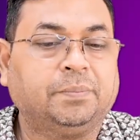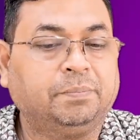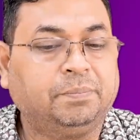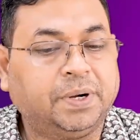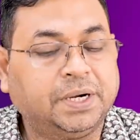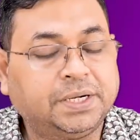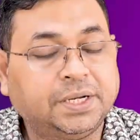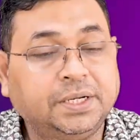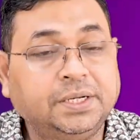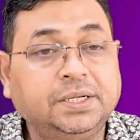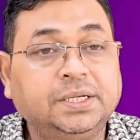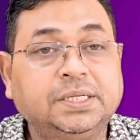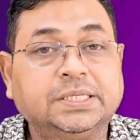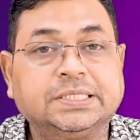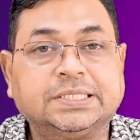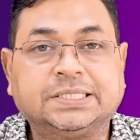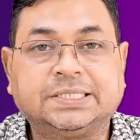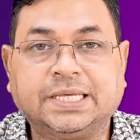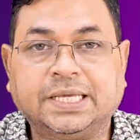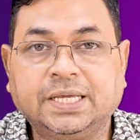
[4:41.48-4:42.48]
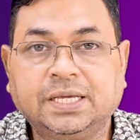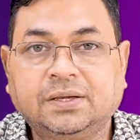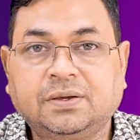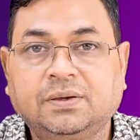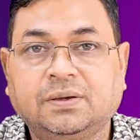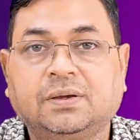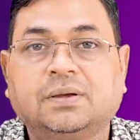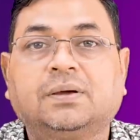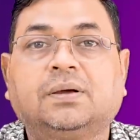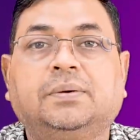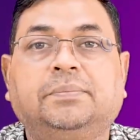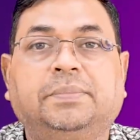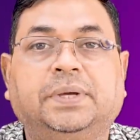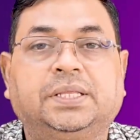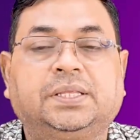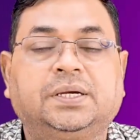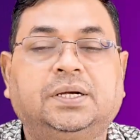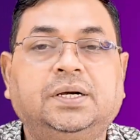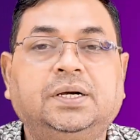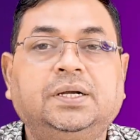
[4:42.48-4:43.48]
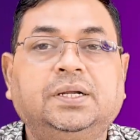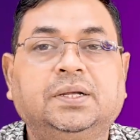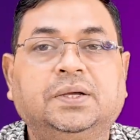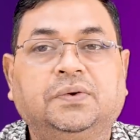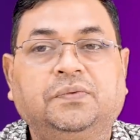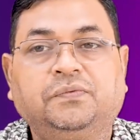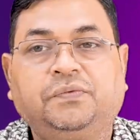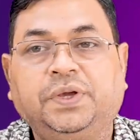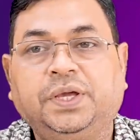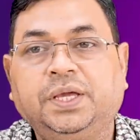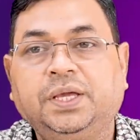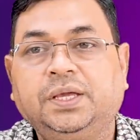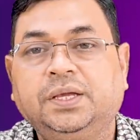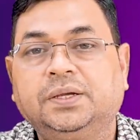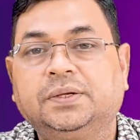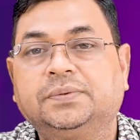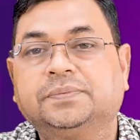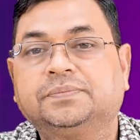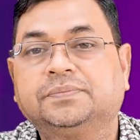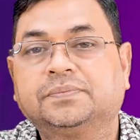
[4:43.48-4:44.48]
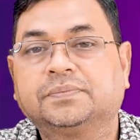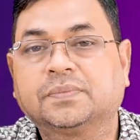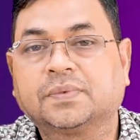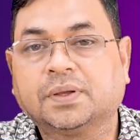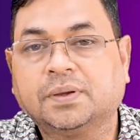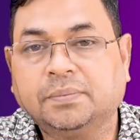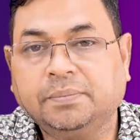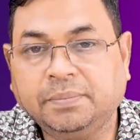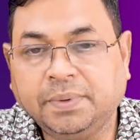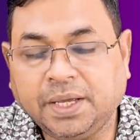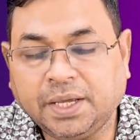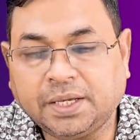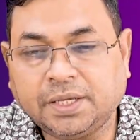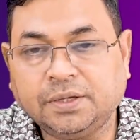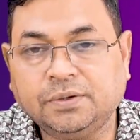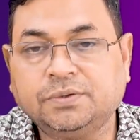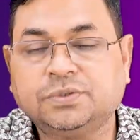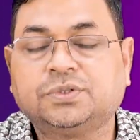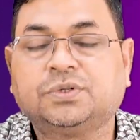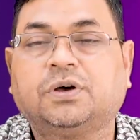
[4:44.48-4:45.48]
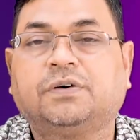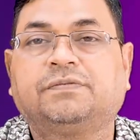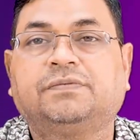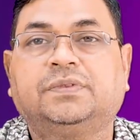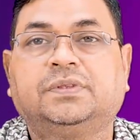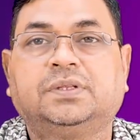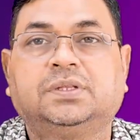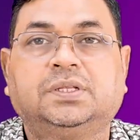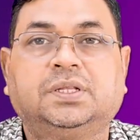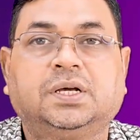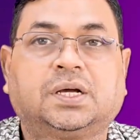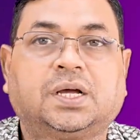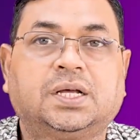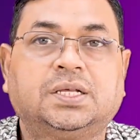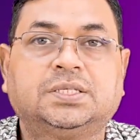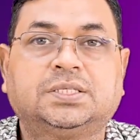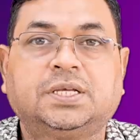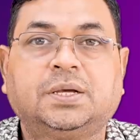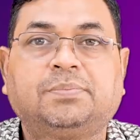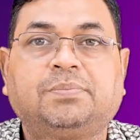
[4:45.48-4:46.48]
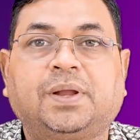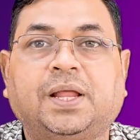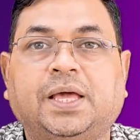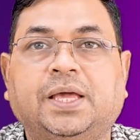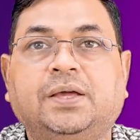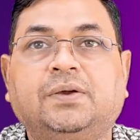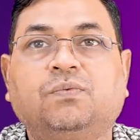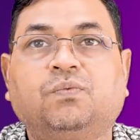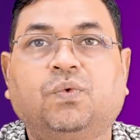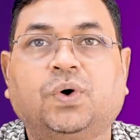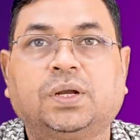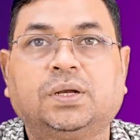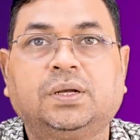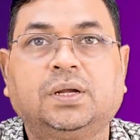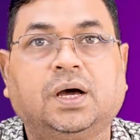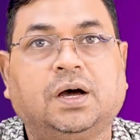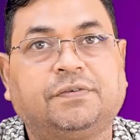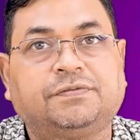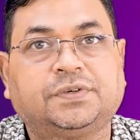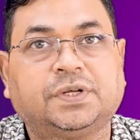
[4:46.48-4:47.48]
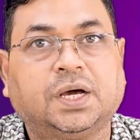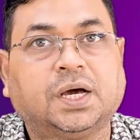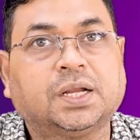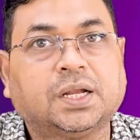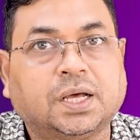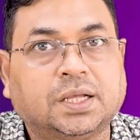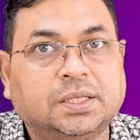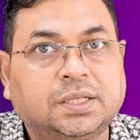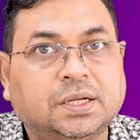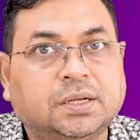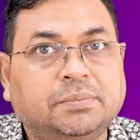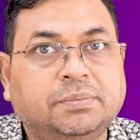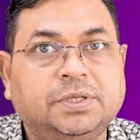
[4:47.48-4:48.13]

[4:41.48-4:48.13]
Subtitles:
but in sync method we make use of the concept like one after another.